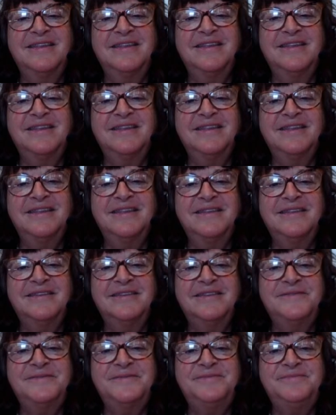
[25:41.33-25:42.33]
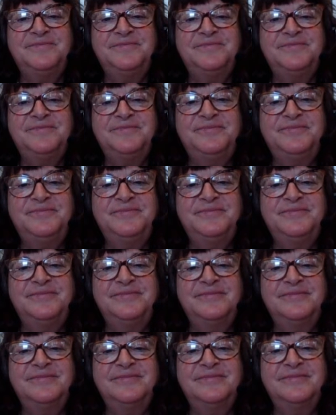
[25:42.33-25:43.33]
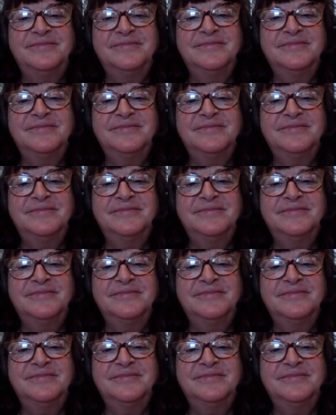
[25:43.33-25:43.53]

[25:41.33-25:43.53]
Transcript: (silent)